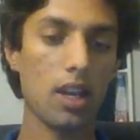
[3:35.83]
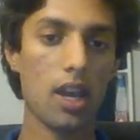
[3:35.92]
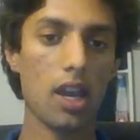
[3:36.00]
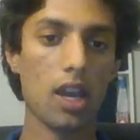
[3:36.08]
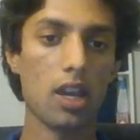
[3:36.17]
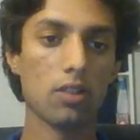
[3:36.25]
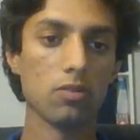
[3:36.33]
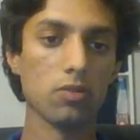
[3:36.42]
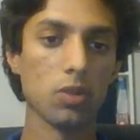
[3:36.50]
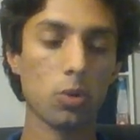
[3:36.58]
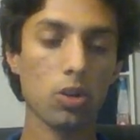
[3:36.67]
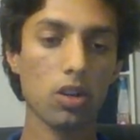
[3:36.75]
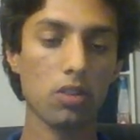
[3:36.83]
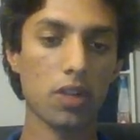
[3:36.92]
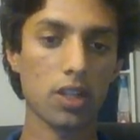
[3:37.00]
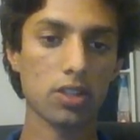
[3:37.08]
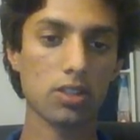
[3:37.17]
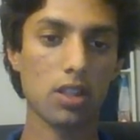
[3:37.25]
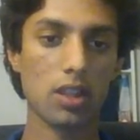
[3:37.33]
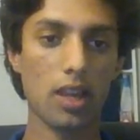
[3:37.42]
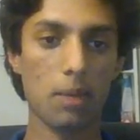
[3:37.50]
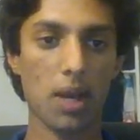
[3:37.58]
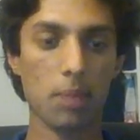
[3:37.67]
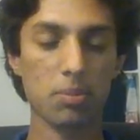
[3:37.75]
a reward function
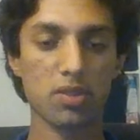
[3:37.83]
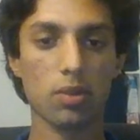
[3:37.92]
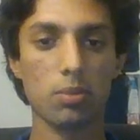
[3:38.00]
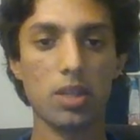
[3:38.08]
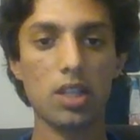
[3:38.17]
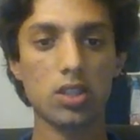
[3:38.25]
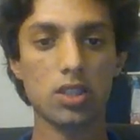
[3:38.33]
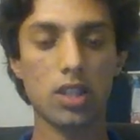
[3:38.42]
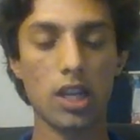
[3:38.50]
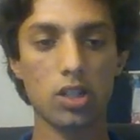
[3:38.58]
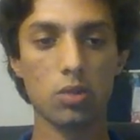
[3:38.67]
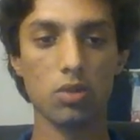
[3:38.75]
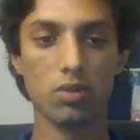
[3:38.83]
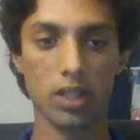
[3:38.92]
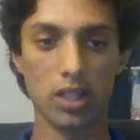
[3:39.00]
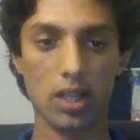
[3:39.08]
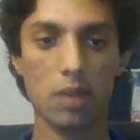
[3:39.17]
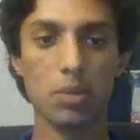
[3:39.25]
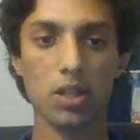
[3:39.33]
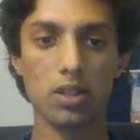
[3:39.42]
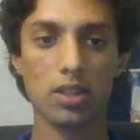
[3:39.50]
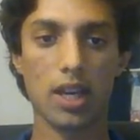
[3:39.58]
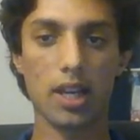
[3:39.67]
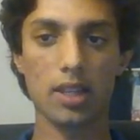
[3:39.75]
that maps from each state to a real
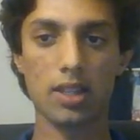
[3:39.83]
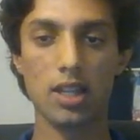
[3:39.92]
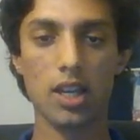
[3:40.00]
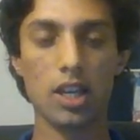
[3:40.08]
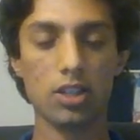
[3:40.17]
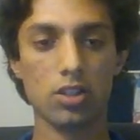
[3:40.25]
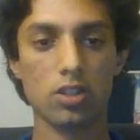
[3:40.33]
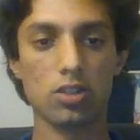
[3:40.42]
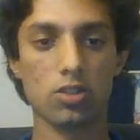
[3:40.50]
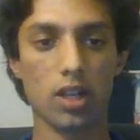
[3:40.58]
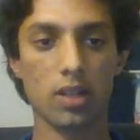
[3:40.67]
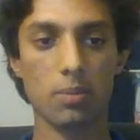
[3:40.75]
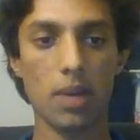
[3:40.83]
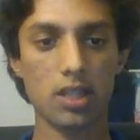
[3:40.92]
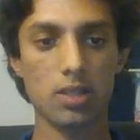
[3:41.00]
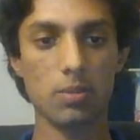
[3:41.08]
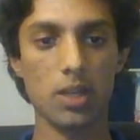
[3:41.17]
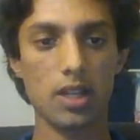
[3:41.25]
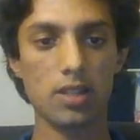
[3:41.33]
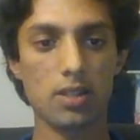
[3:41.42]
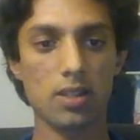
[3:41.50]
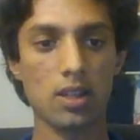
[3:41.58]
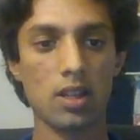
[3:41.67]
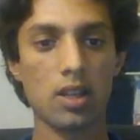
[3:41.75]
number that the agent is trying to maximize,